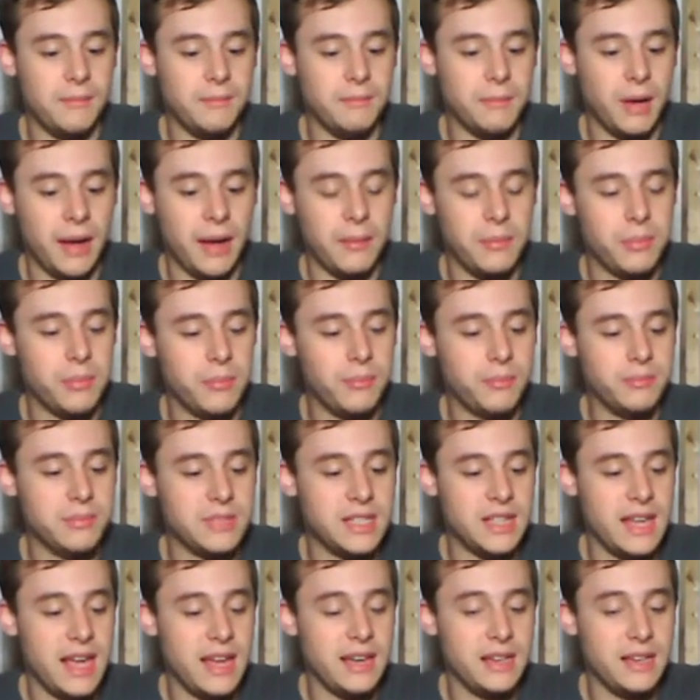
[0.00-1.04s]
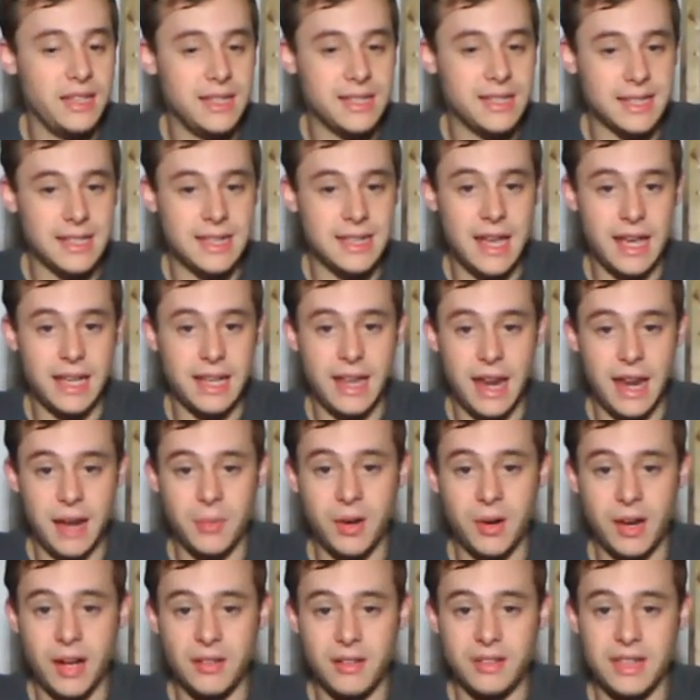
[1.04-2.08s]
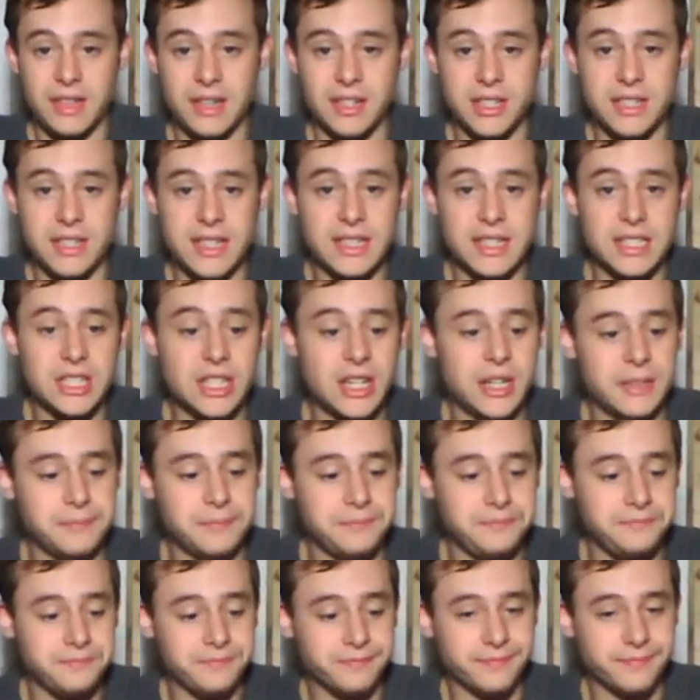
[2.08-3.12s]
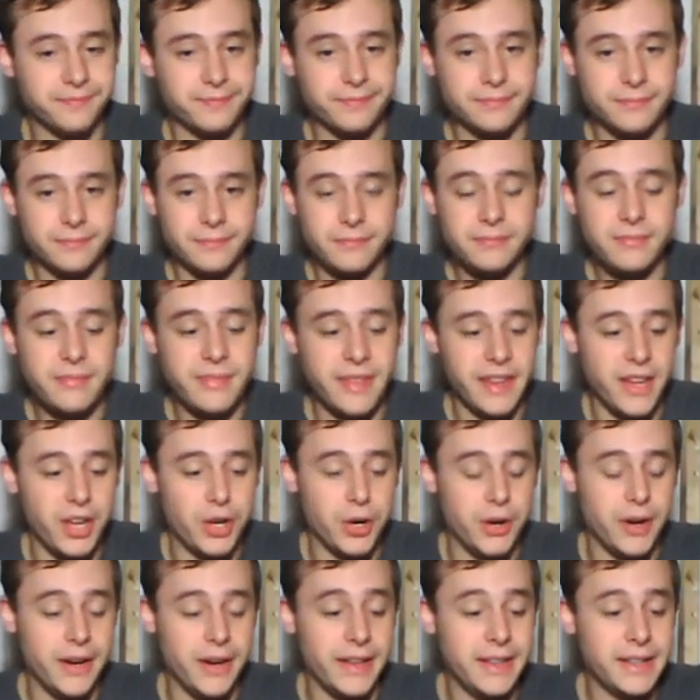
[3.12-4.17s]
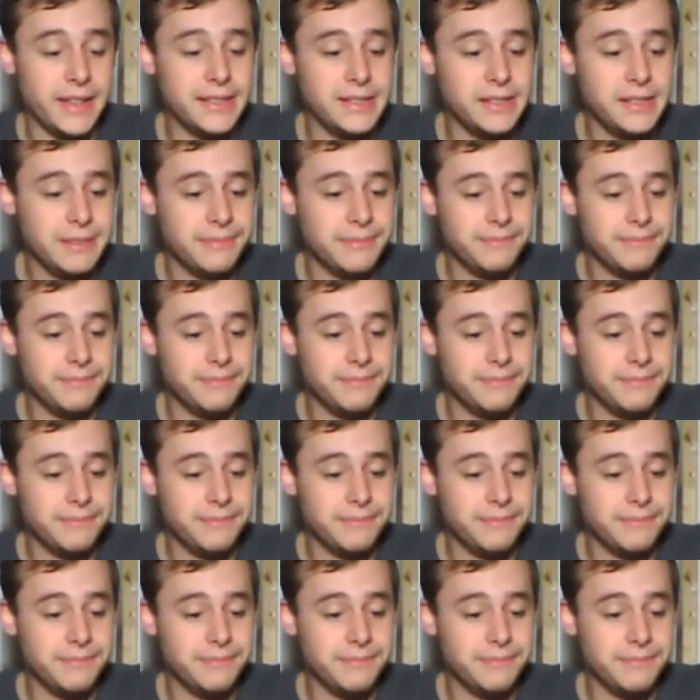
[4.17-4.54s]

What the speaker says: But today is the day that I bring out the Interdictor. Here it is.